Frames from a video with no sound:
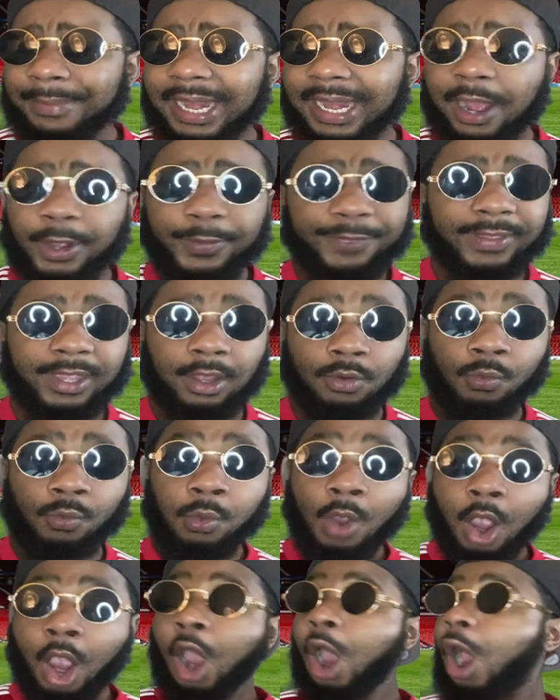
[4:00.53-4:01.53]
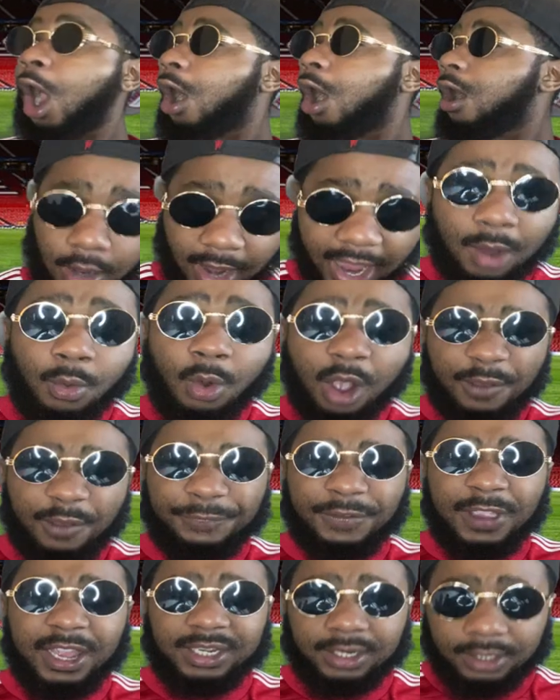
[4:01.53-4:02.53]
And I was thinking, whoa! Hey,
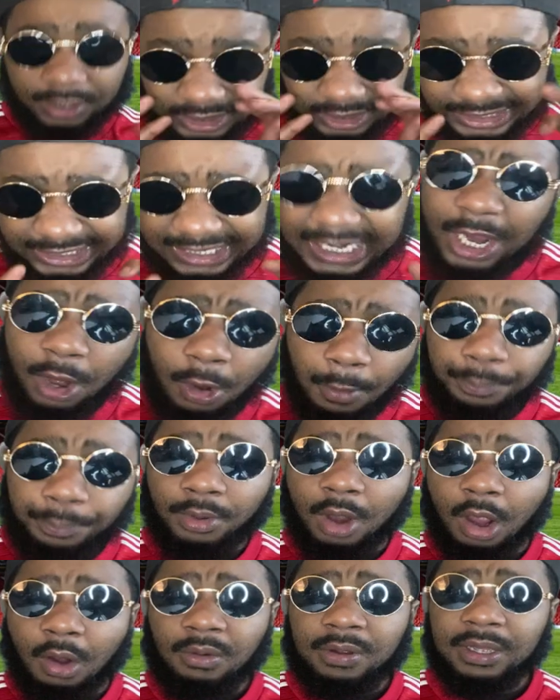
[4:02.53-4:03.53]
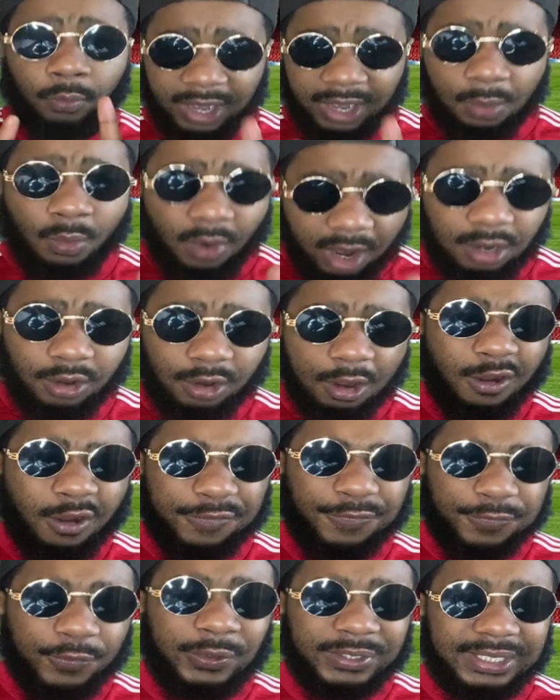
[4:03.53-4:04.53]
Watford, chill, bro. We want to go
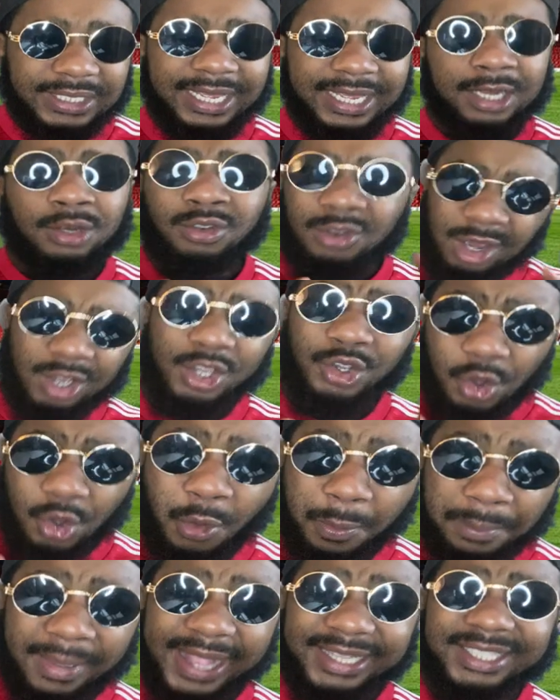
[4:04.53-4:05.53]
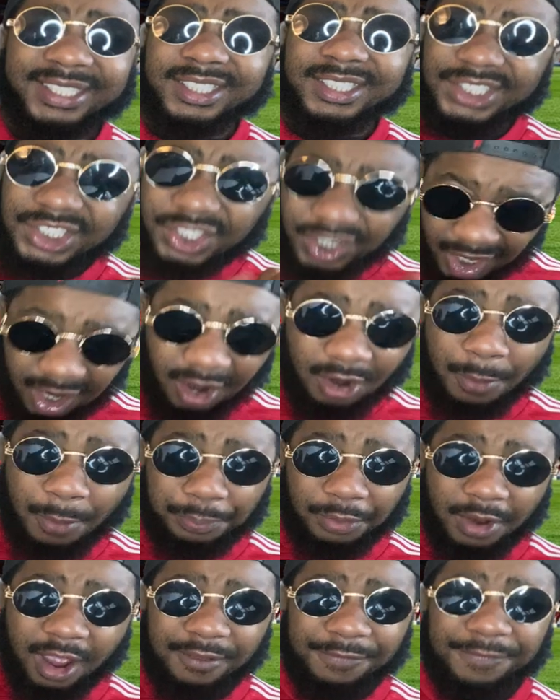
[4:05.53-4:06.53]
through today. Not you, man. Chill,
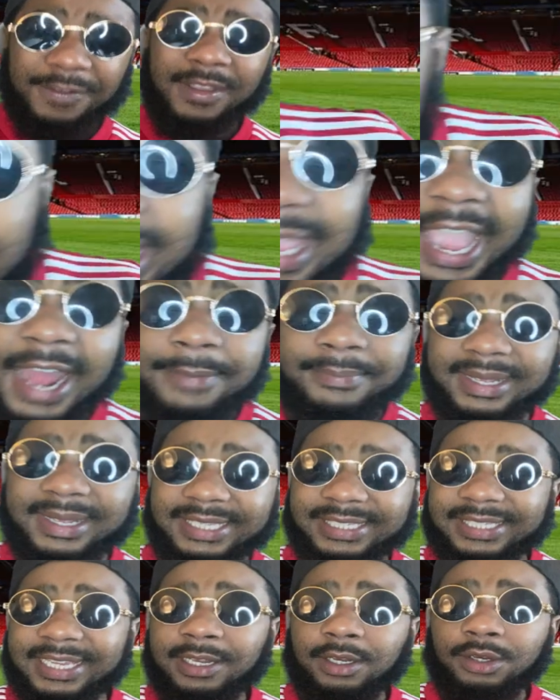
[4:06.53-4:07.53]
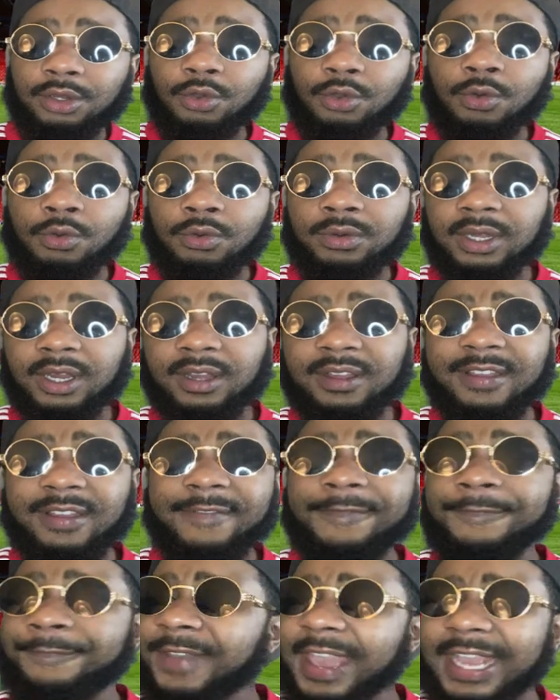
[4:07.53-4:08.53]
bruv. They had men sitting in the corner,
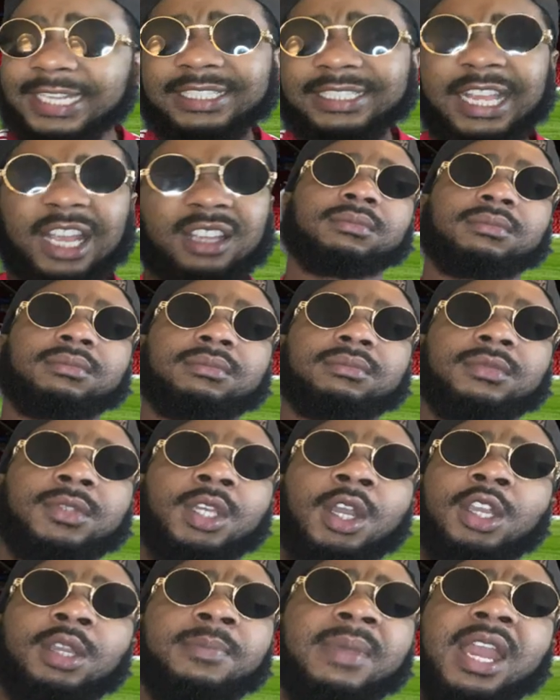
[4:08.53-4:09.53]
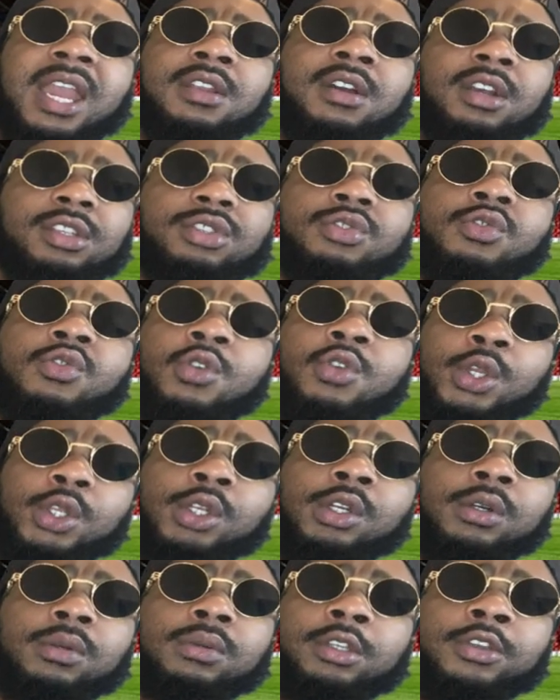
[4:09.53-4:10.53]
vexed like, oh, you better not score, you
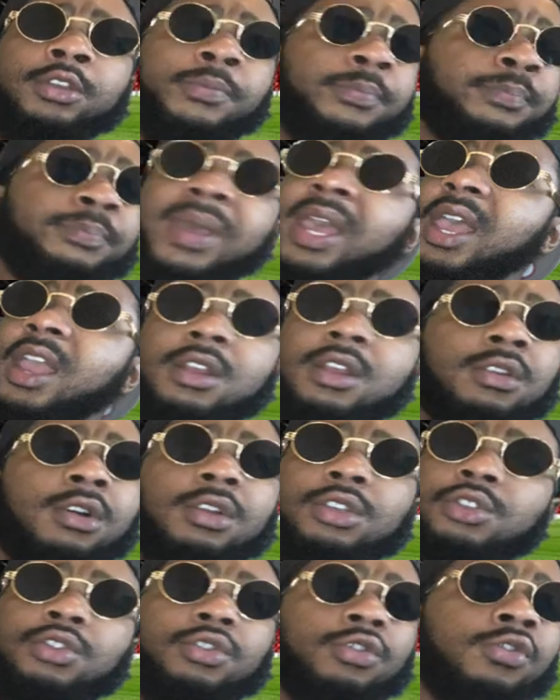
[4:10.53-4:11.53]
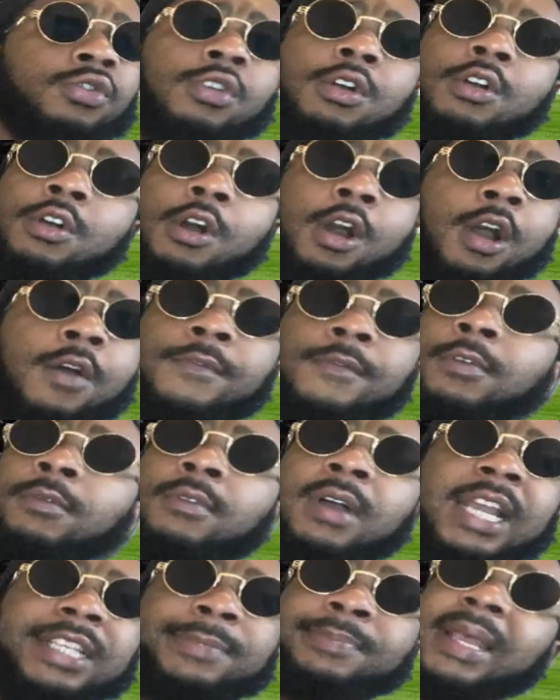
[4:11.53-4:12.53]
know. You better not score.
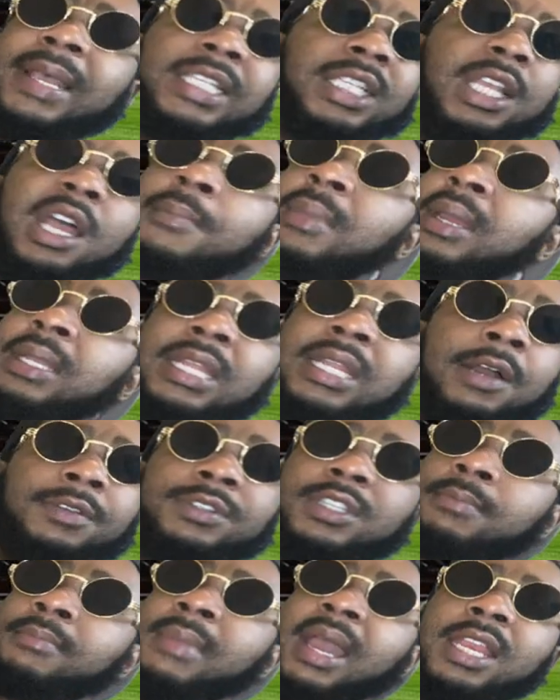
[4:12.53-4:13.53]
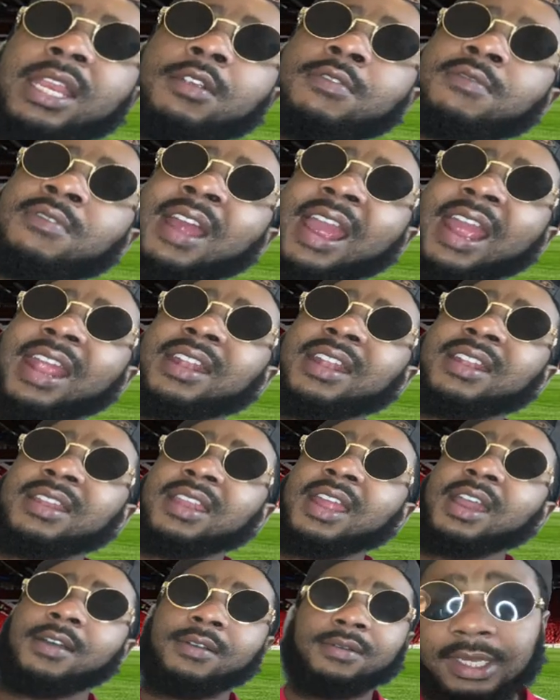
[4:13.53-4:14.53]
Otherwise, man's coming down to Manny right
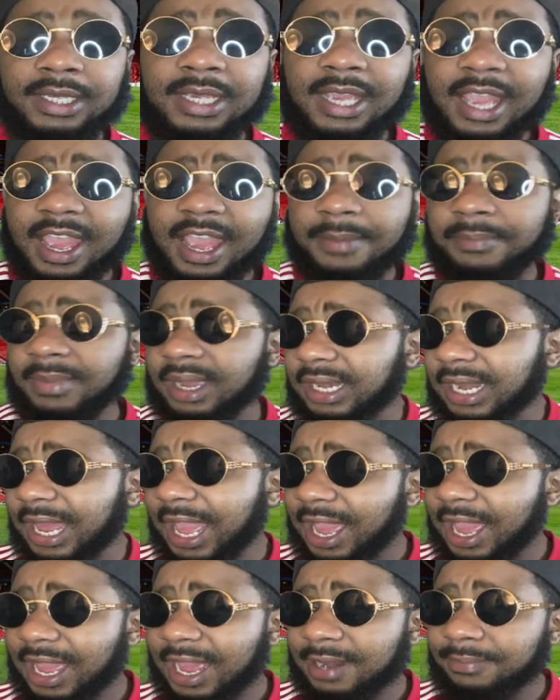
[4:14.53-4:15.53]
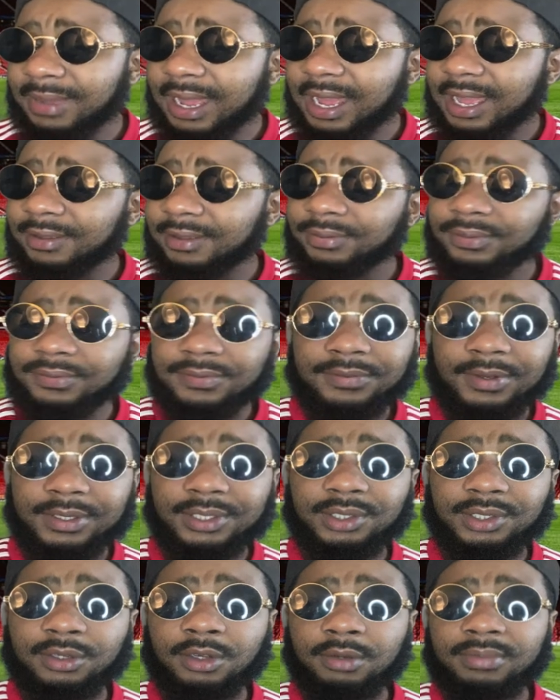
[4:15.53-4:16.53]
now. Yeah, man. I had my
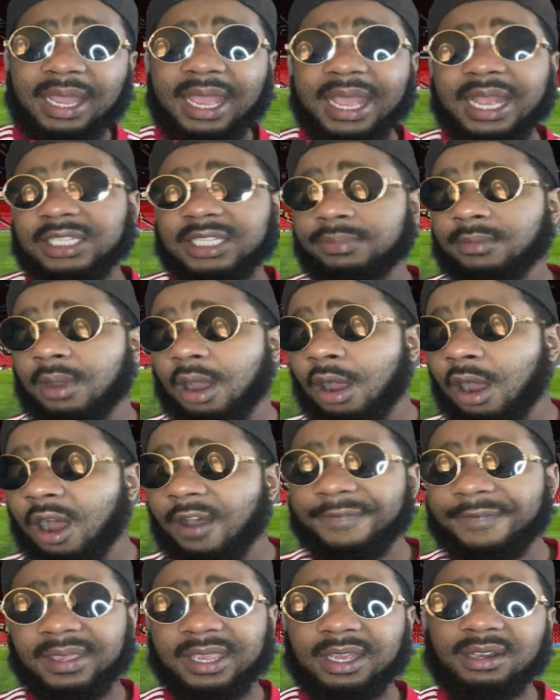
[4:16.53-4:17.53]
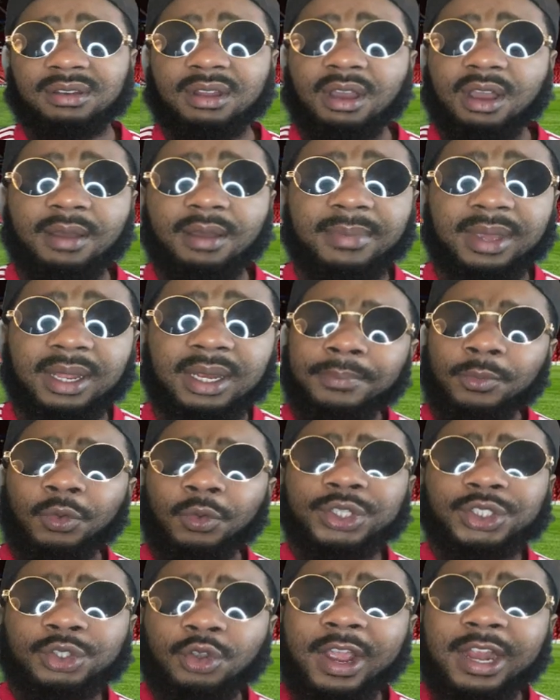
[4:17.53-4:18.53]
fossicle, my hands to my heart thinking, nah, man.
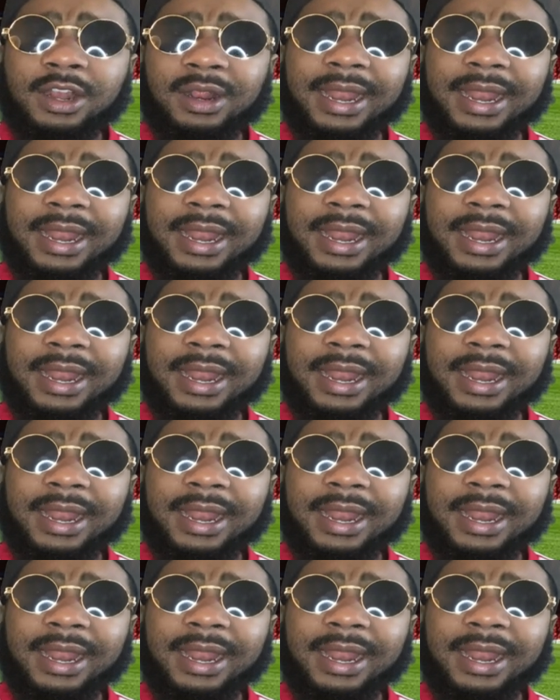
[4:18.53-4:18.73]
What's going on?